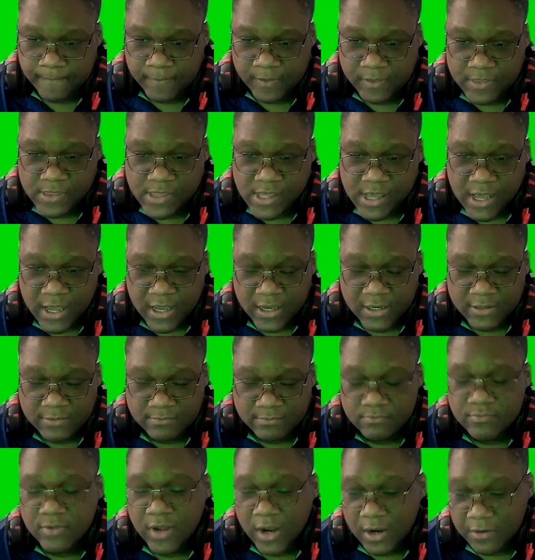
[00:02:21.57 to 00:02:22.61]
That
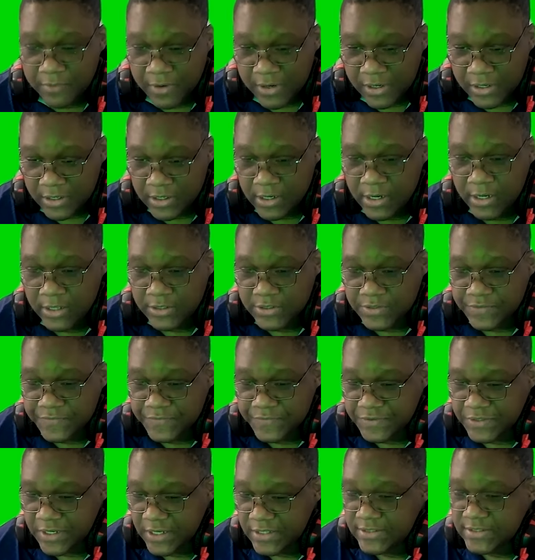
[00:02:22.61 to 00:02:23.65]
I read in an
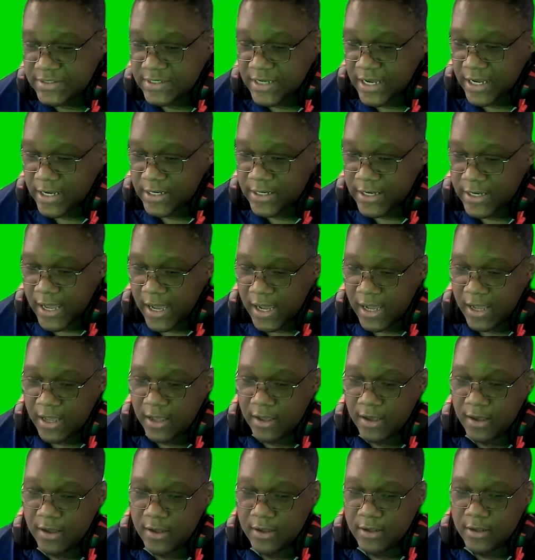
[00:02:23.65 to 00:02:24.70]
interview that said that
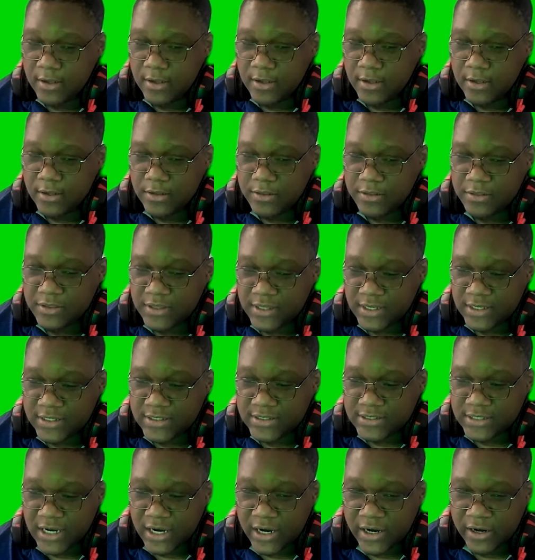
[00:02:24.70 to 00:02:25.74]
the
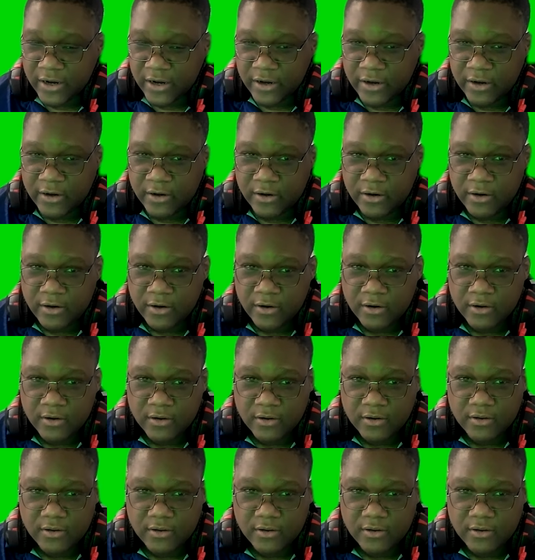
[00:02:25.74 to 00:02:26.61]
entire